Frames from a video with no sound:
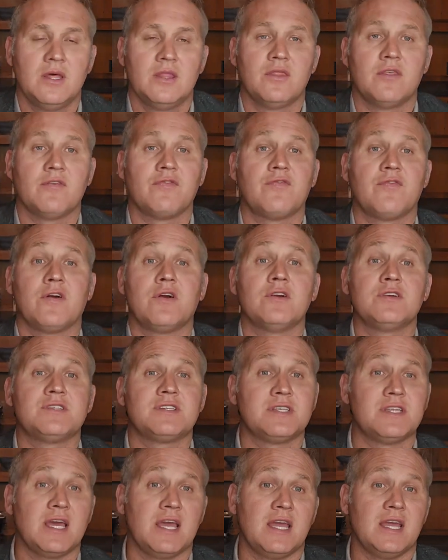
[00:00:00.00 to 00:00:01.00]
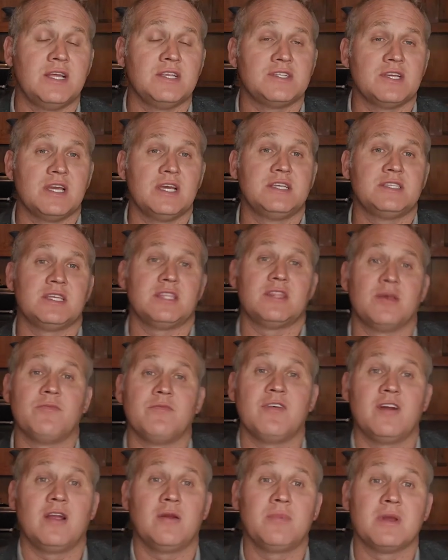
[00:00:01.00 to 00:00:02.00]
The first stage is at the
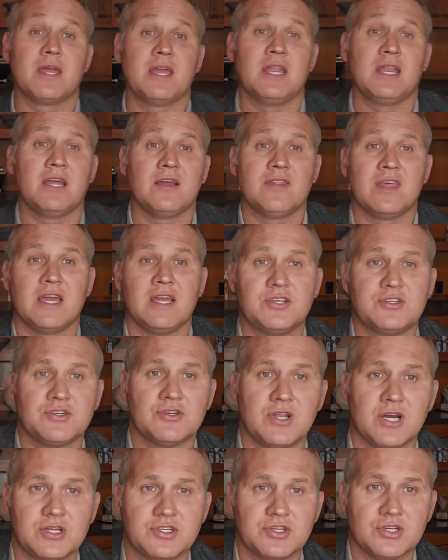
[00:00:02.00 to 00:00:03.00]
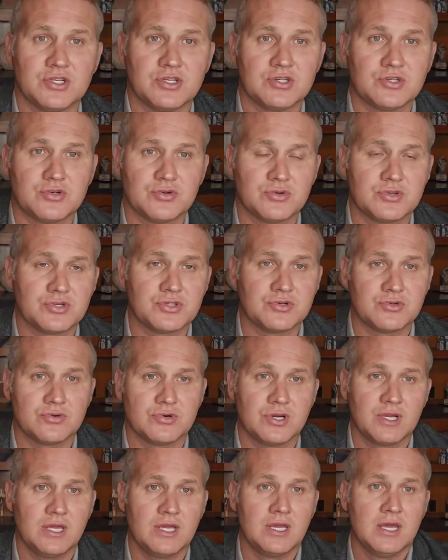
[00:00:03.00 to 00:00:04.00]
very beginning of the introduction and short
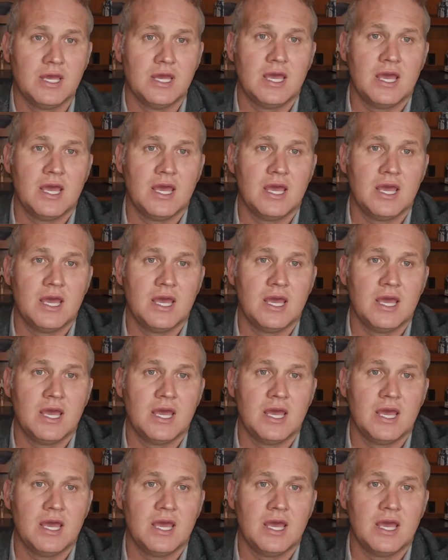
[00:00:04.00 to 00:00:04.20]
story,